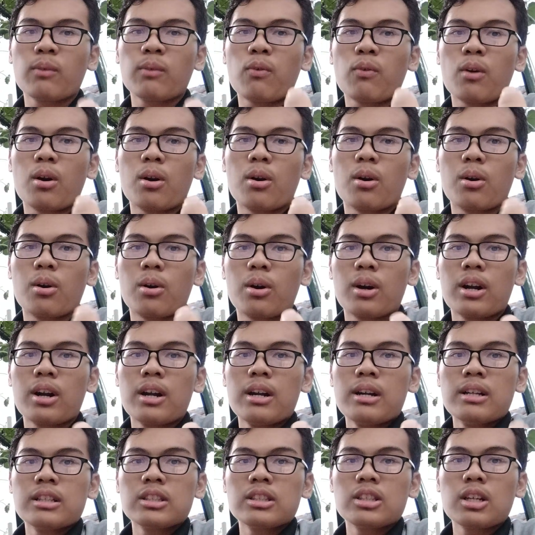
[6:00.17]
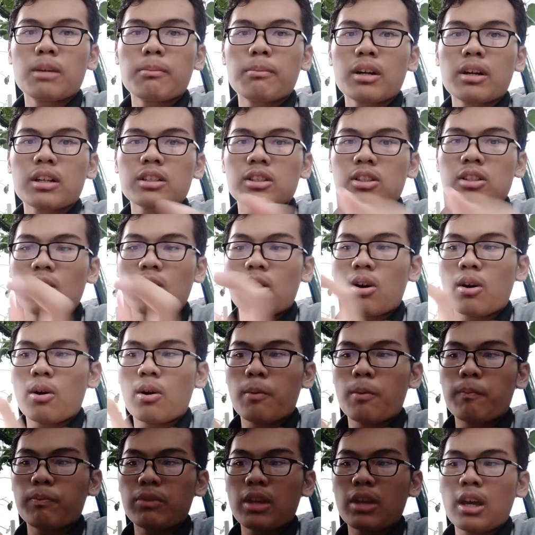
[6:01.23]
for Thermax. So
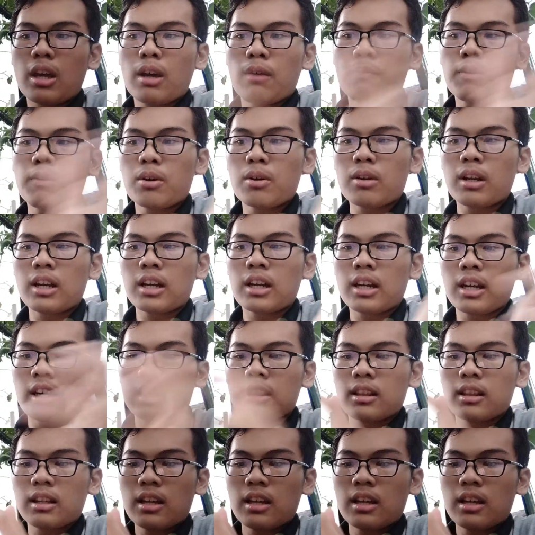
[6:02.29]
if you click it,